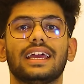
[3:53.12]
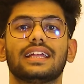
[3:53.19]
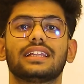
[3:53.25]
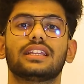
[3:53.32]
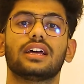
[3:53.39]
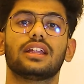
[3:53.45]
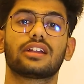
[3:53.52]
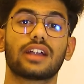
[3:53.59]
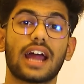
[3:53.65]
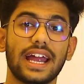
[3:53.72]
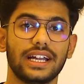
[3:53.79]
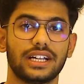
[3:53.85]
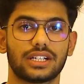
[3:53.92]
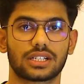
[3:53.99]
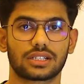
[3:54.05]
the
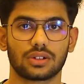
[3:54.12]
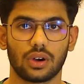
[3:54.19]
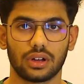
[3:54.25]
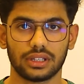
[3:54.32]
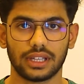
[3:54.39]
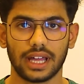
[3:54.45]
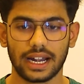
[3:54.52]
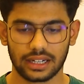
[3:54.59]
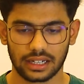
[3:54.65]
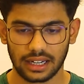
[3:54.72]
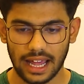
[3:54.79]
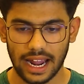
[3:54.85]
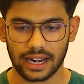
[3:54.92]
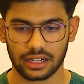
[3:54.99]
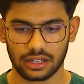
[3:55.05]
rights on that
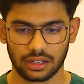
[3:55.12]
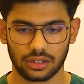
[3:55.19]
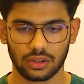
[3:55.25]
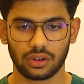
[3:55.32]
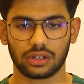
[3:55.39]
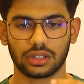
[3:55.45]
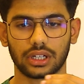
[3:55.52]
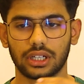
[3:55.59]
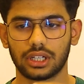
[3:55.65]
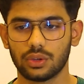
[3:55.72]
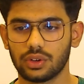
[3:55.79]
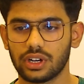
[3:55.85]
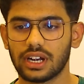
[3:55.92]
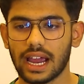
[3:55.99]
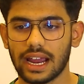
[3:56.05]
land or the
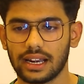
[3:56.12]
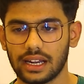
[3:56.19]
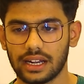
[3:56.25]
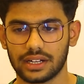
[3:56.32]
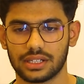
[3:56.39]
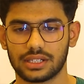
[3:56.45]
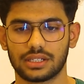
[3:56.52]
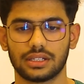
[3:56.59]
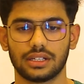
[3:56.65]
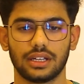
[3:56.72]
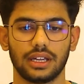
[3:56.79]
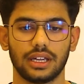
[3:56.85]
Kuril Islands